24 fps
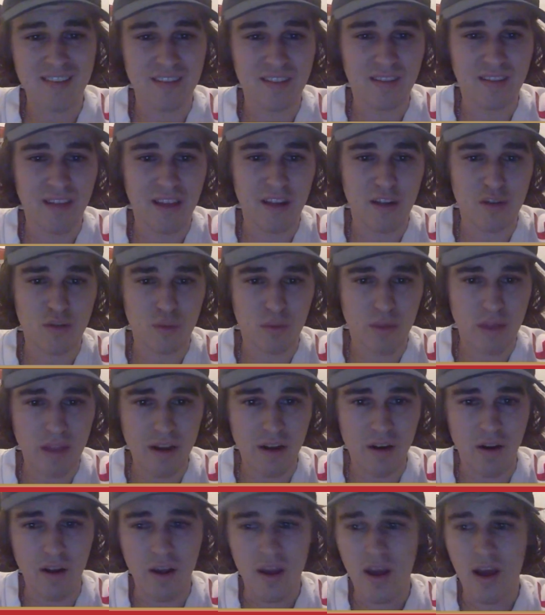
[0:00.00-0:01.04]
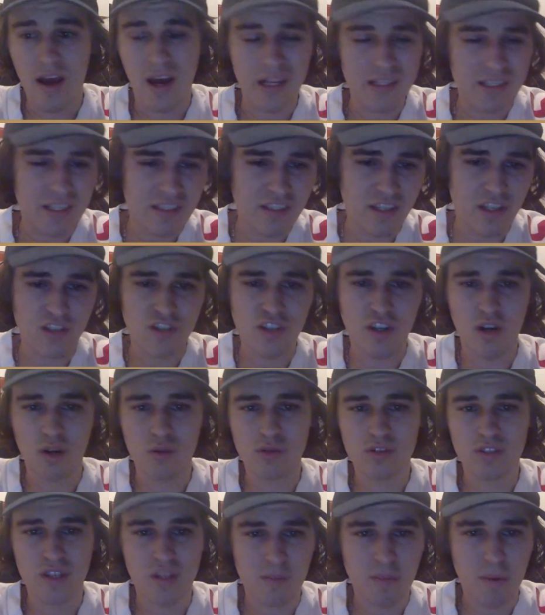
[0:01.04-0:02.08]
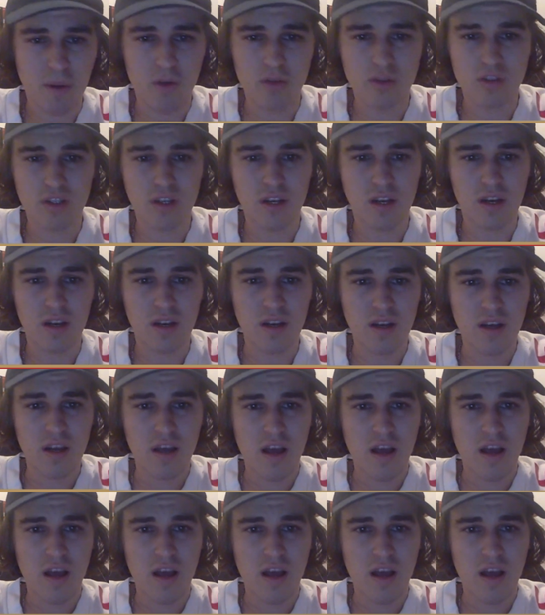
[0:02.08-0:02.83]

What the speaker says: and the Niners were there. DJ Jones, Nick Bosa.